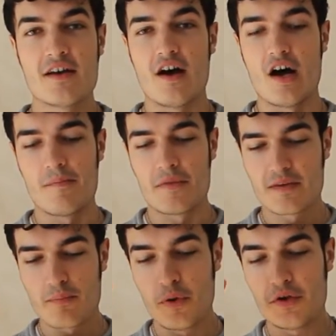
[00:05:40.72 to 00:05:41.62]
um,
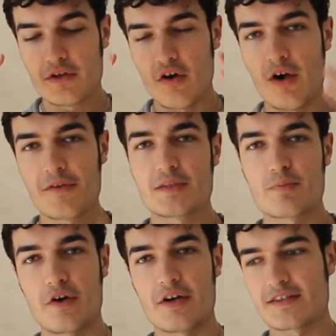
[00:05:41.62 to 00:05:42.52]
put all these
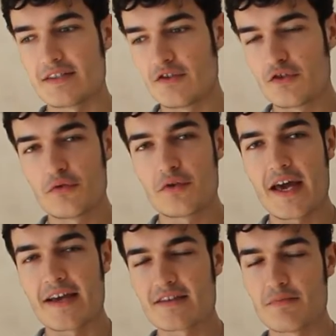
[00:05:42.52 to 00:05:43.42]
products into
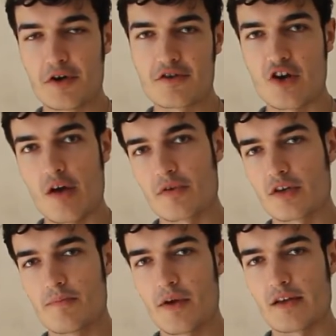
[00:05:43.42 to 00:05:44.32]
a smart
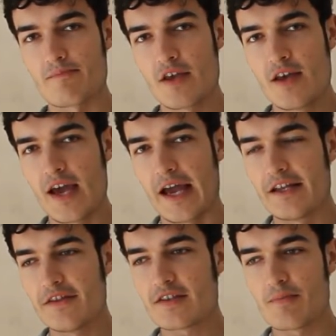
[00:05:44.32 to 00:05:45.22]
shopping campaign.
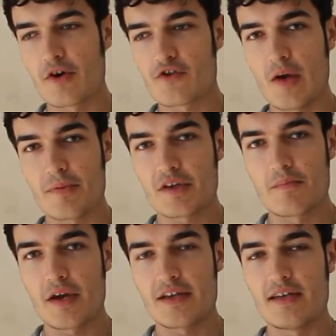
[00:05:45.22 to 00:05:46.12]
And in this smart shopping
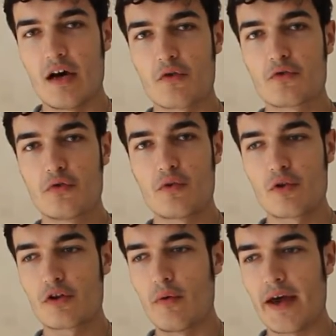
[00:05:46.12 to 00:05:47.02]
campaign now, Google
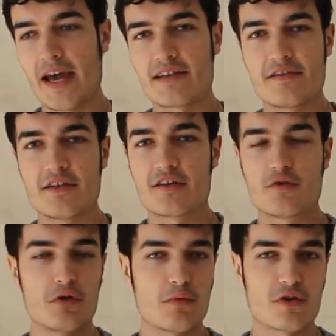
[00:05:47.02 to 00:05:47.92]
will go ahead and
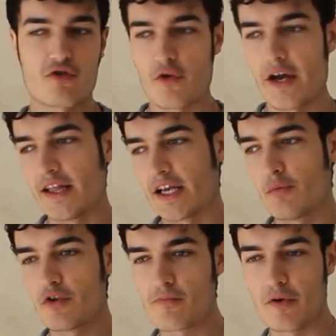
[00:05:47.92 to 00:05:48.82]
Google will try
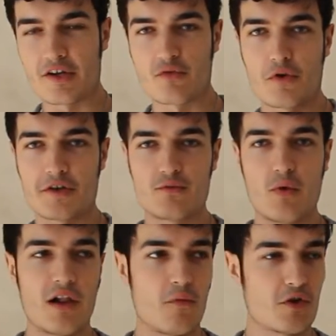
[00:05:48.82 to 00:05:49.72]
like which product works
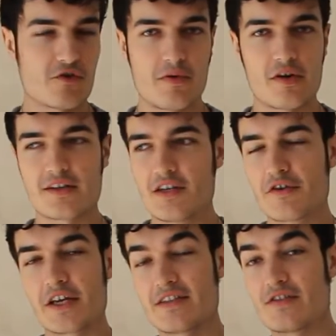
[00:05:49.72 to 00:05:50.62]
well, which product
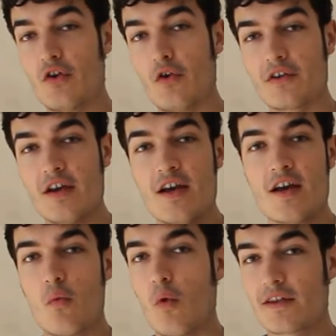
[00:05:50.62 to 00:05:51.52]
here gets sold,
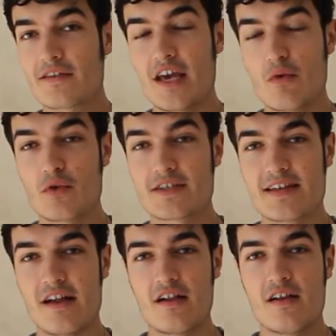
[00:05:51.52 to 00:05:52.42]
what can we
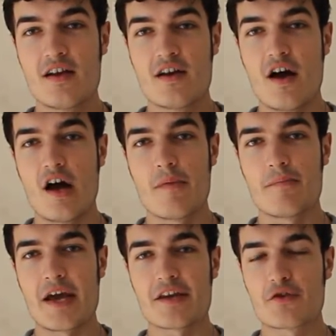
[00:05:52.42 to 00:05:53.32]
sell
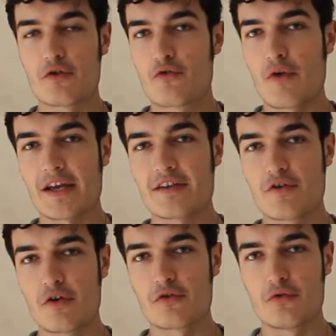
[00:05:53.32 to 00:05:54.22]
um, at a good rate
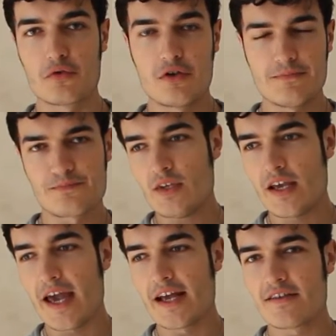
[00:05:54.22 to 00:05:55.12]
here on Google.
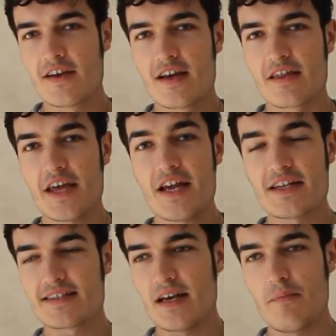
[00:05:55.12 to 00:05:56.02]
And
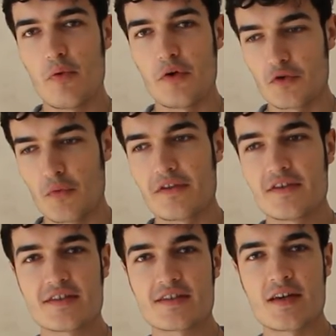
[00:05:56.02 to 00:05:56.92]
then at some point when
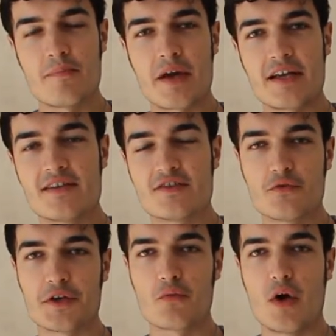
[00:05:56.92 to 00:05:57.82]
this campaign is
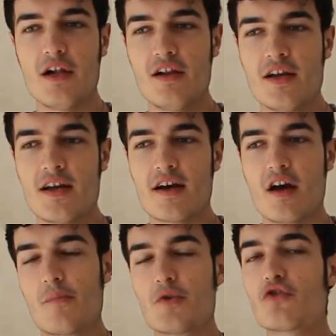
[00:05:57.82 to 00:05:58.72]
doing well,
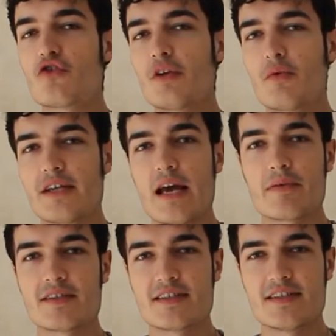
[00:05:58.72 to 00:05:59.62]
um, usually what
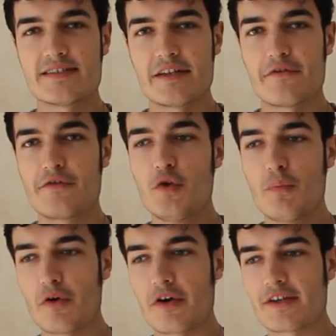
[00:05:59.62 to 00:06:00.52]
happens is that a few
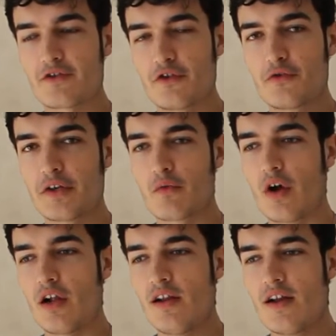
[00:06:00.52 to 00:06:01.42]
products are doing
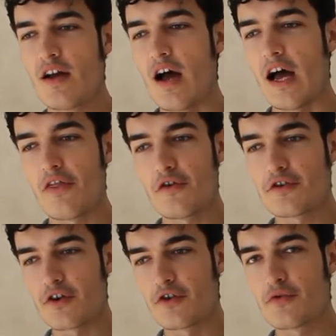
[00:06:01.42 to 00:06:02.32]
well,
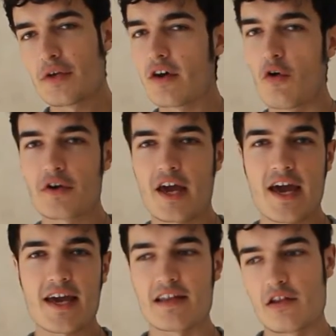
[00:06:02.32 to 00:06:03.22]
Others are doing
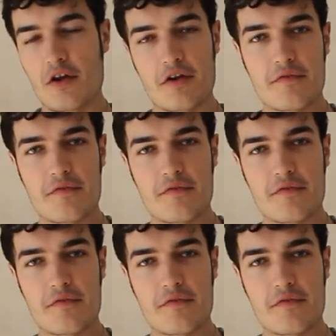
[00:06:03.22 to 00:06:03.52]
okay and a lot